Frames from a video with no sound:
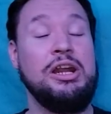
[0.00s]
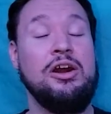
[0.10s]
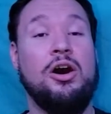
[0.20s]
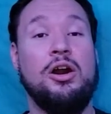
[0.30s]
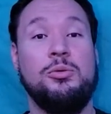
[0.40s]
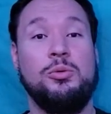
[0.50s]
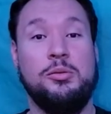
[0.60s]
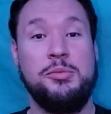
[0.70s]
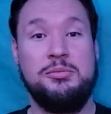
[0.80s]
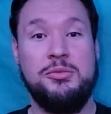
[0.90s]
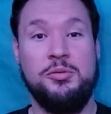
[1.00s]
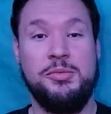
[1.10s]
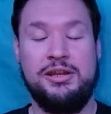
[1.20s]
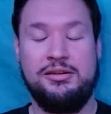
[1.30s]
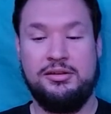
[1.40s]
heartwarming
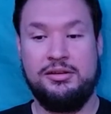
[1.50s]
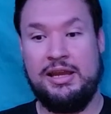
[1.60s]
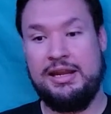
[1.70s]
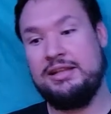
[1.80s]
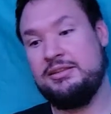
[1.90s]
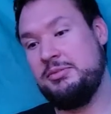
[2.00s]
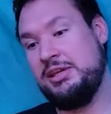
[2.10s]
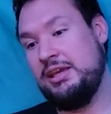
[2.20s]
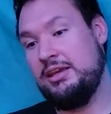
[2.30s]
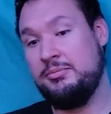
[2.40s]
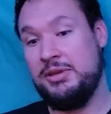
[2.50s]
moment. I got to meet him.